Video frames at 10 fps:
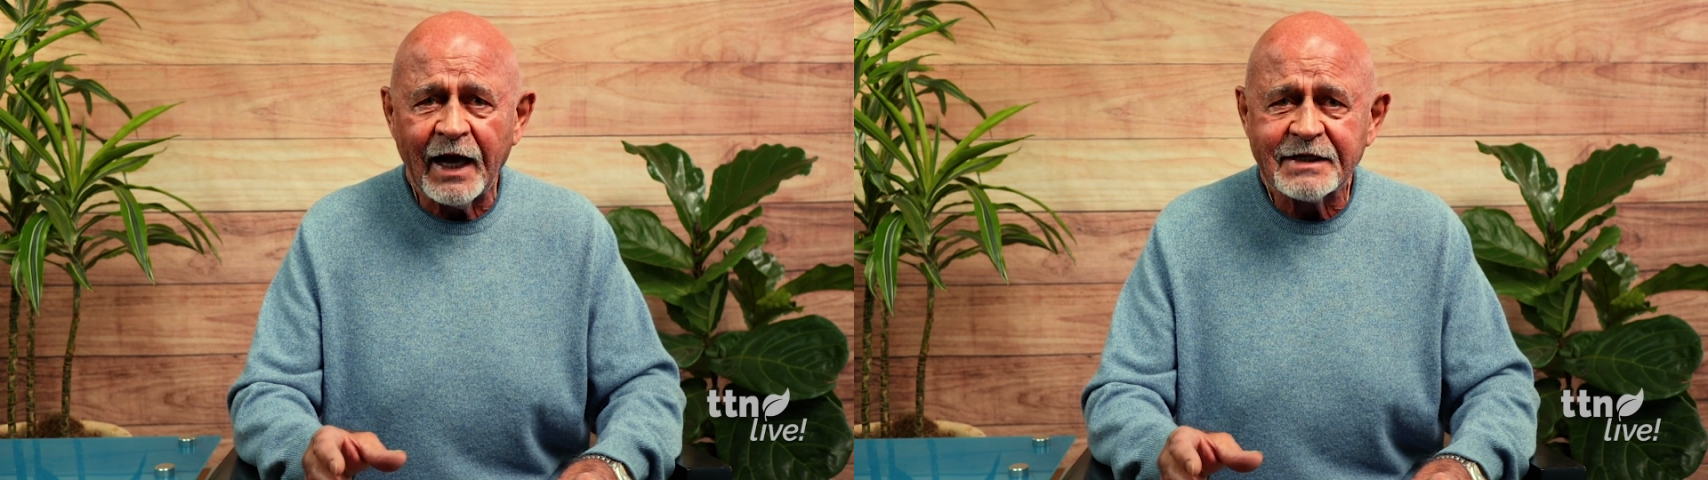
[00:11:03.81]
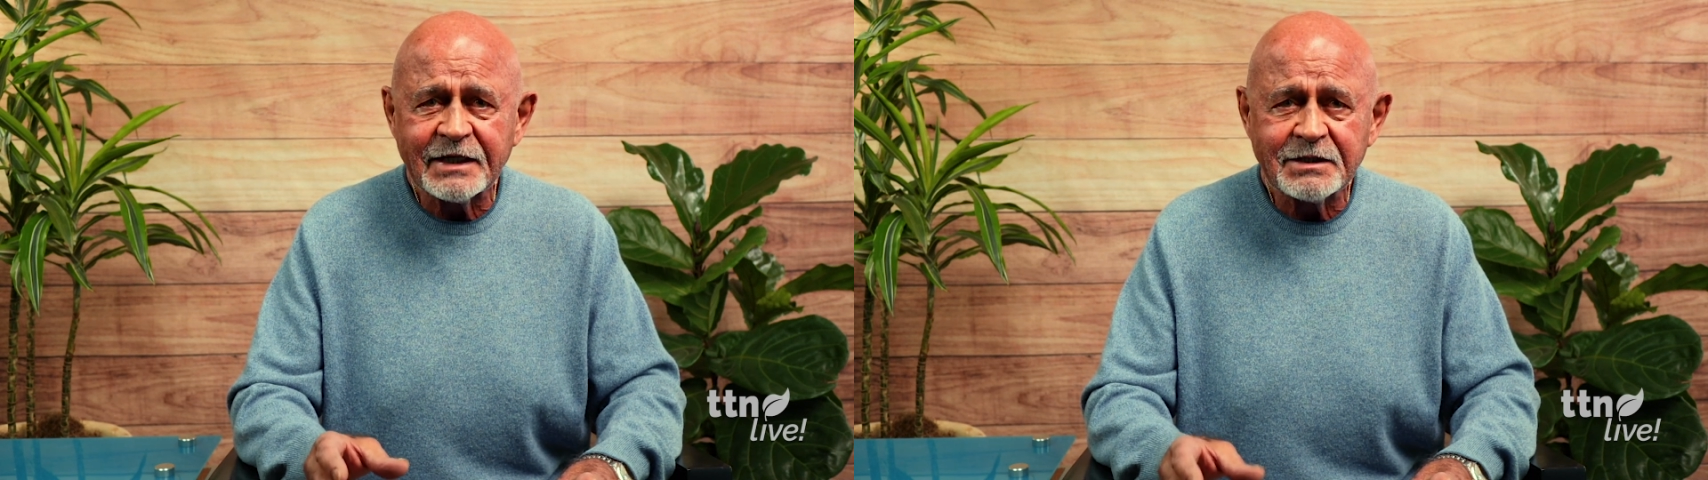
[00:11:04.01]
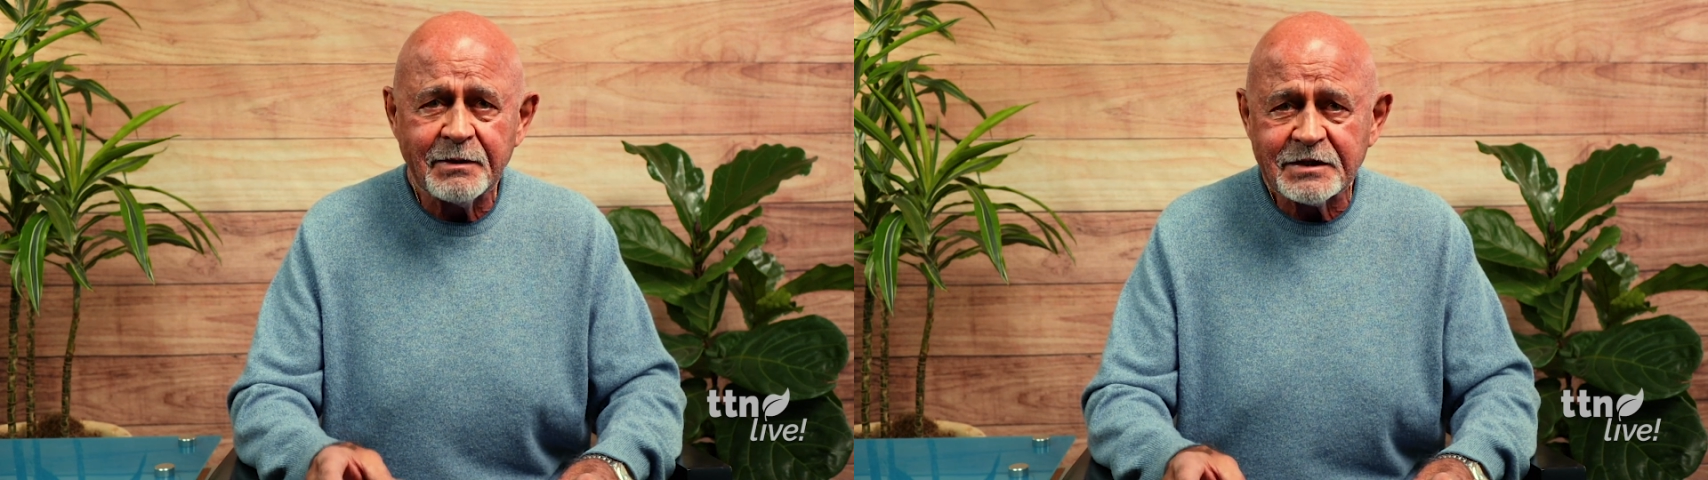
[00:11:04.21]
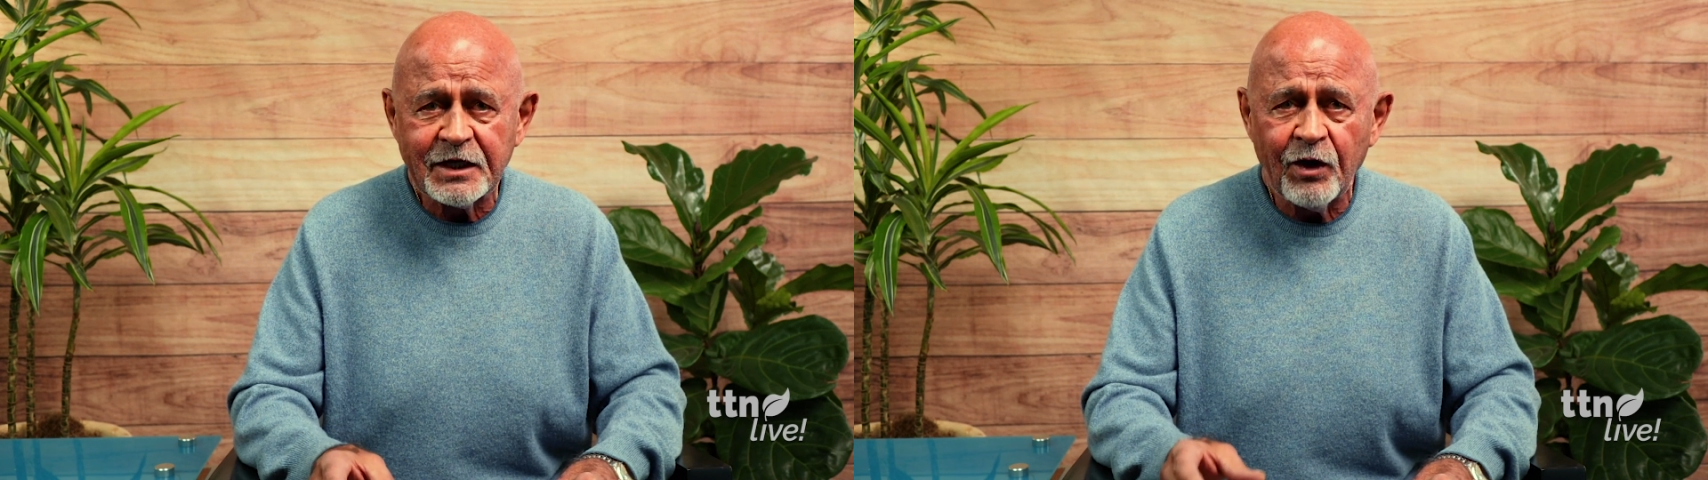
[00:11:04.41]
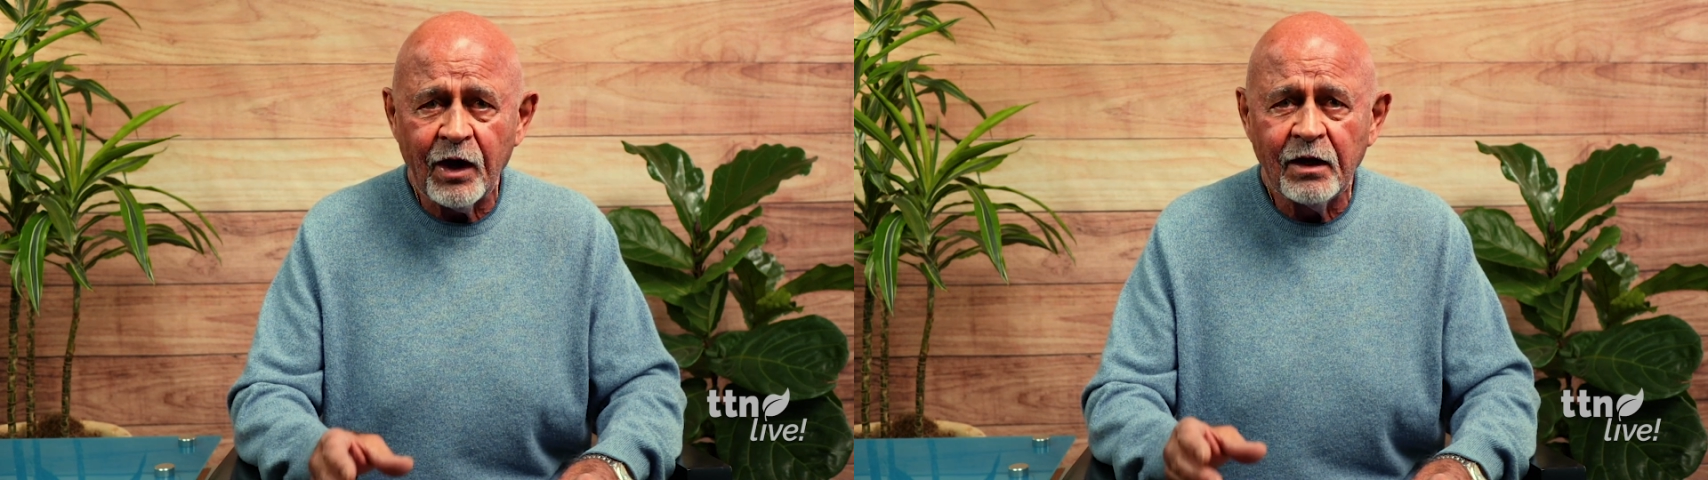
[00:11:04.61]
black sesame
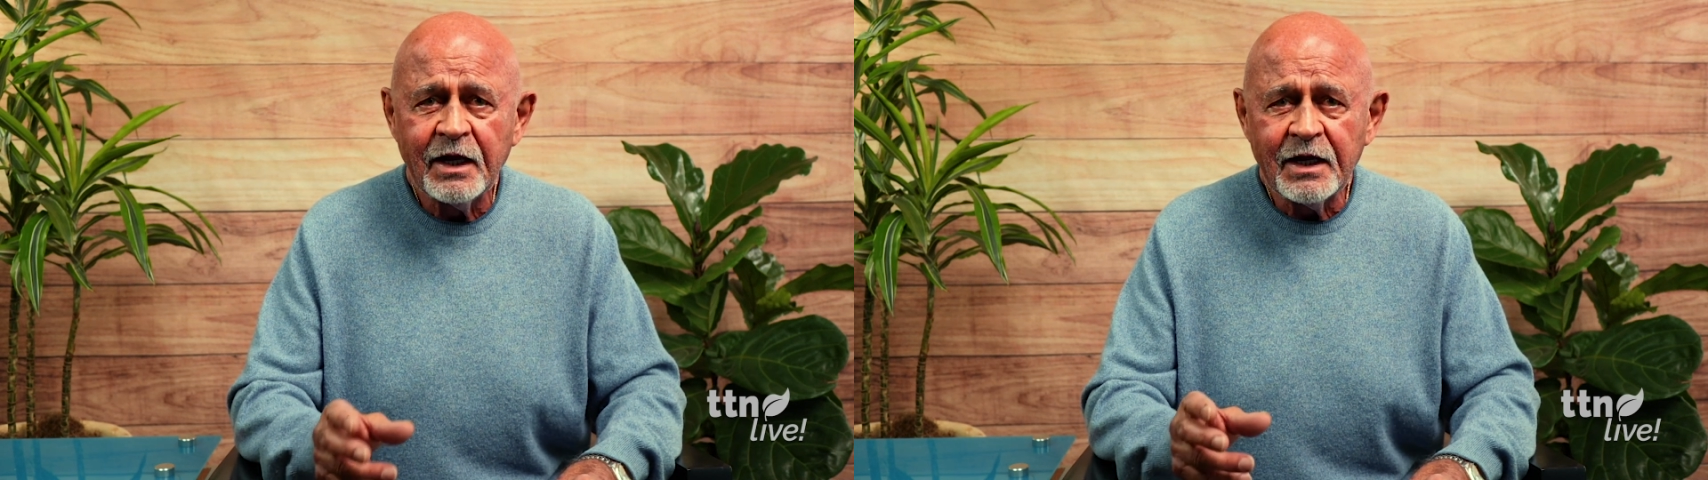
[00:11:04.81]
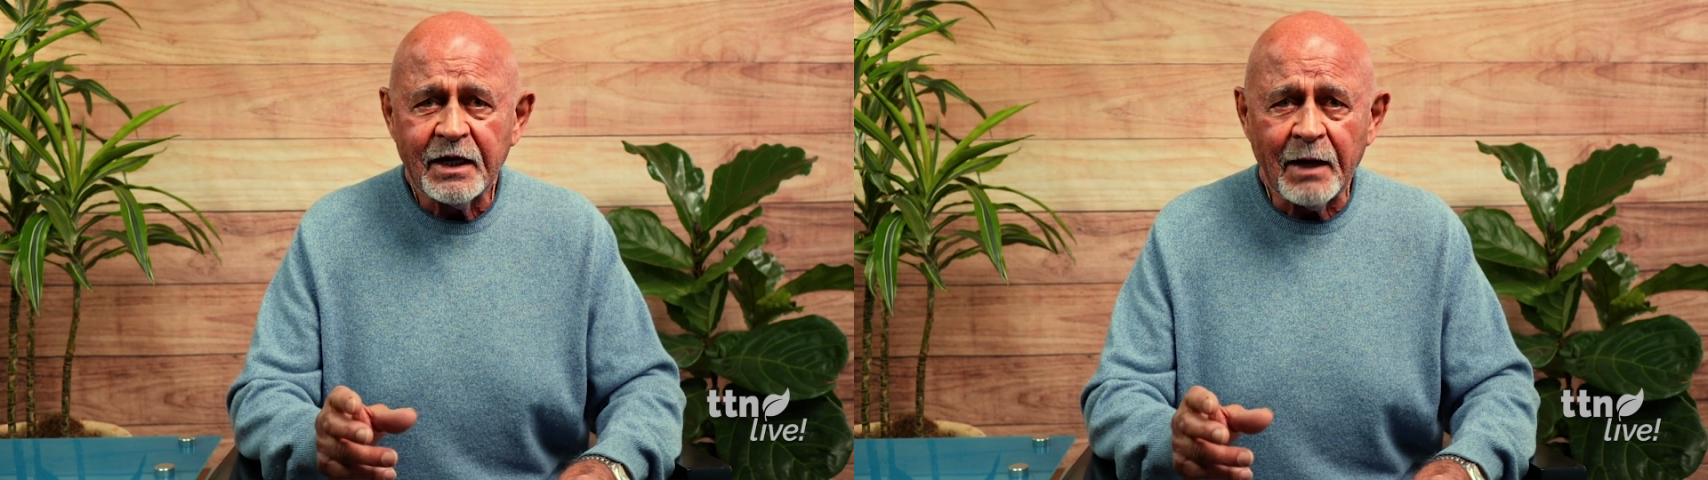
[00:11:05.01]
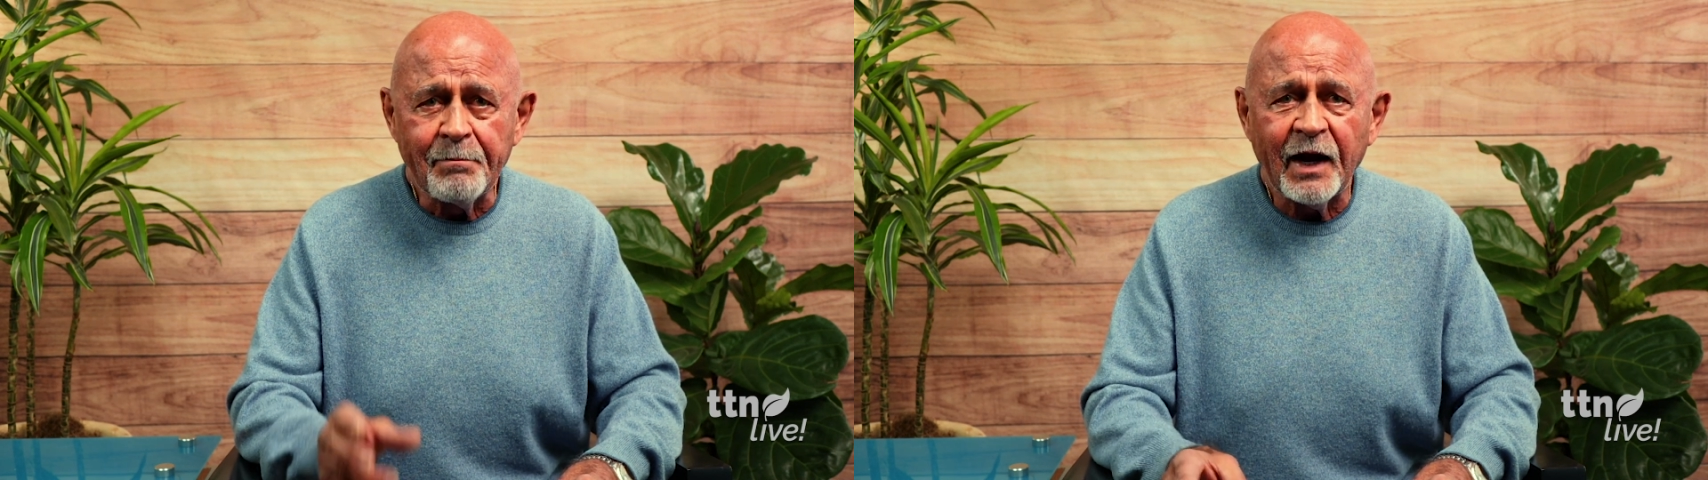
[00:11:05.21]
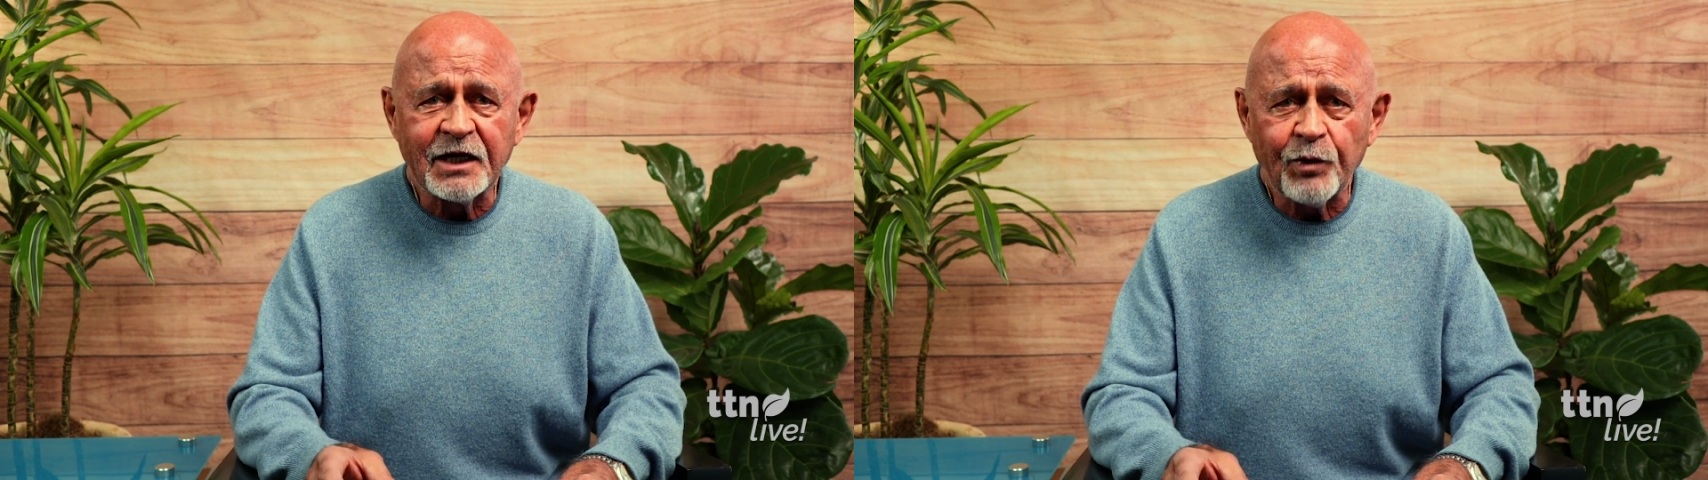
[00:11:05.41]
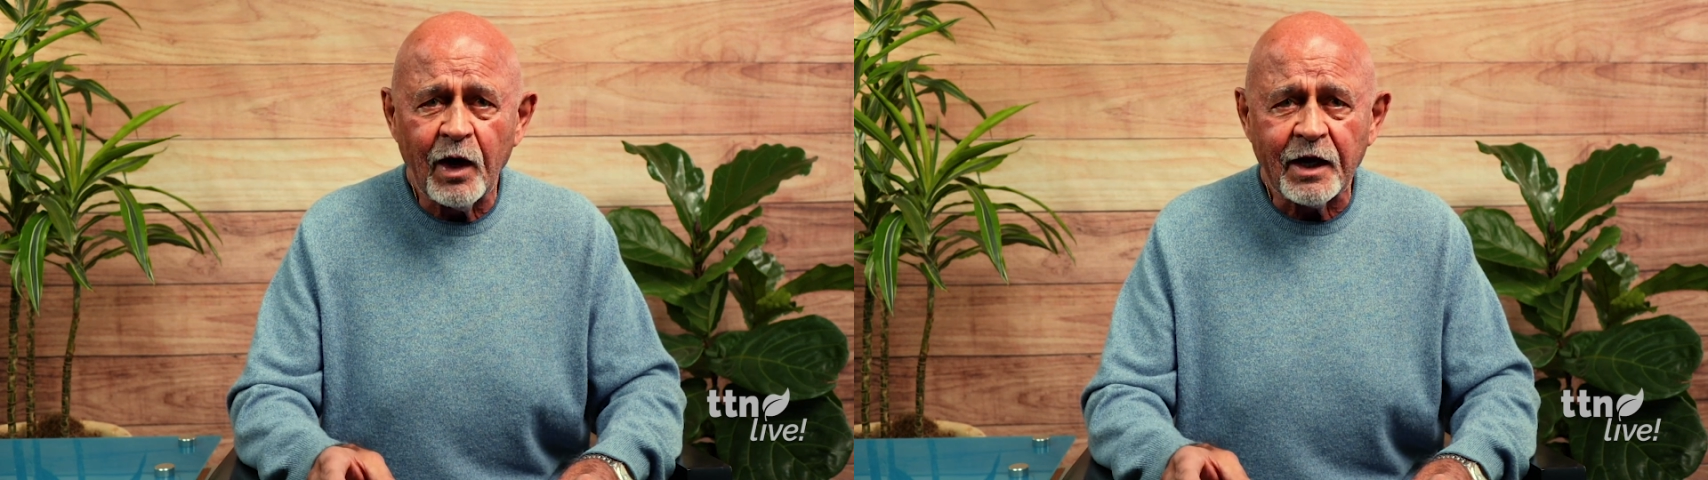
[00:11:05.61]
seed oil, and
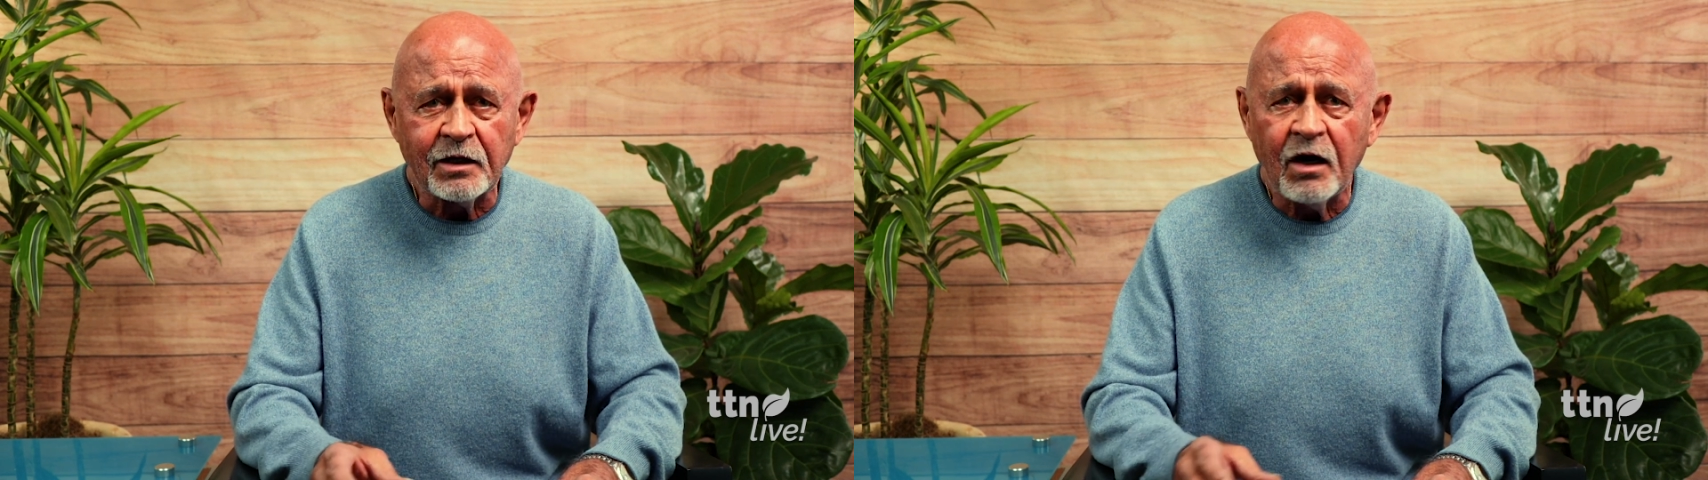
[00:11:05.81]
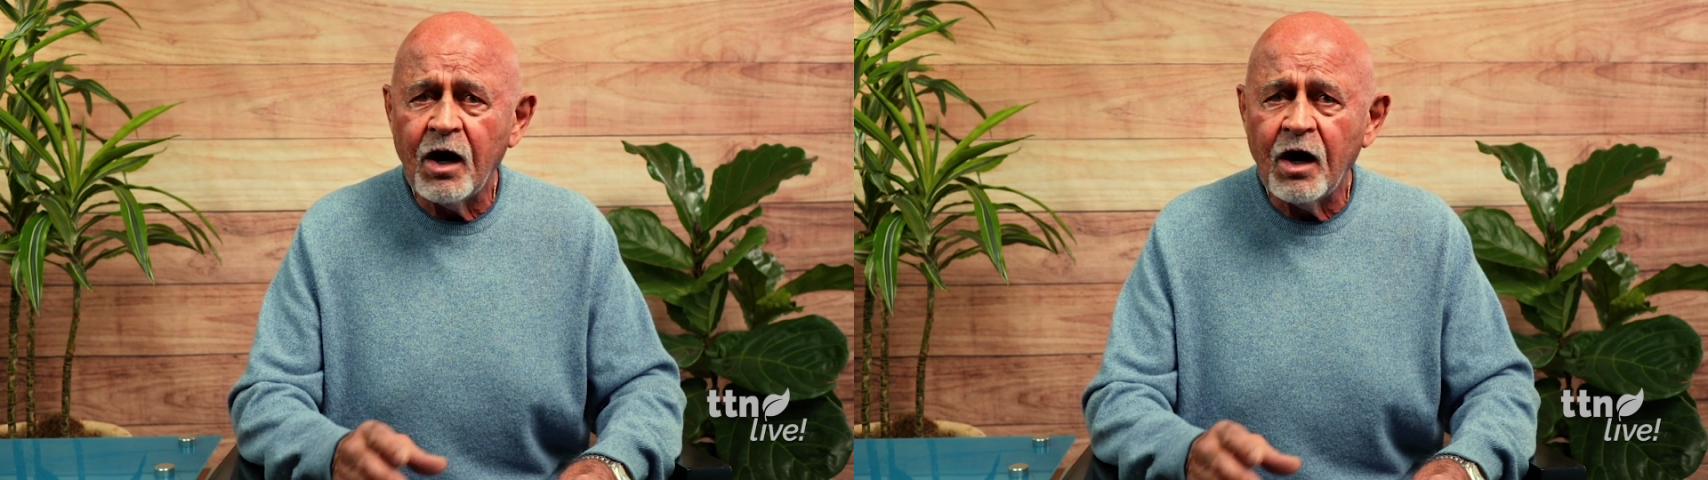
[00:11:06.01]
boswellia.